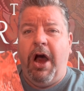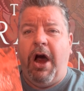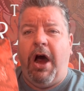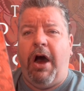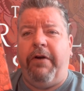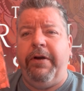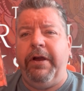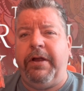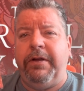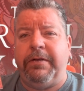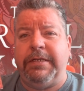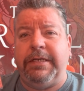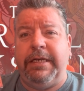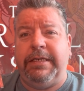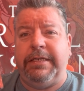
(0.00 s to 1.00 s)
Oracle
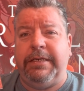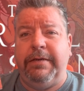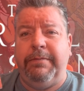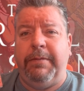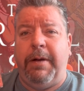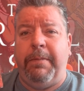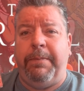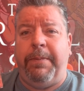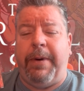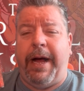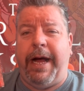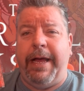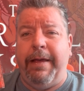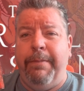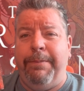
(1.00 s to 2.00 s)
system
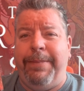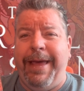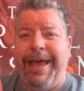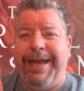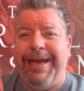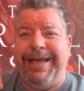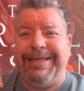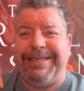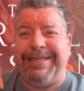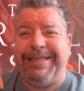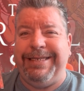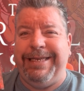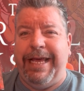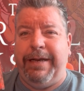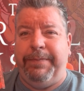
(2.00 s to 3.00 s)
by Ben
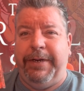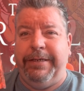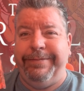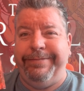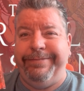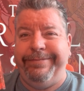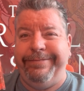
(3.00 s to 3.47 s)
Seidman.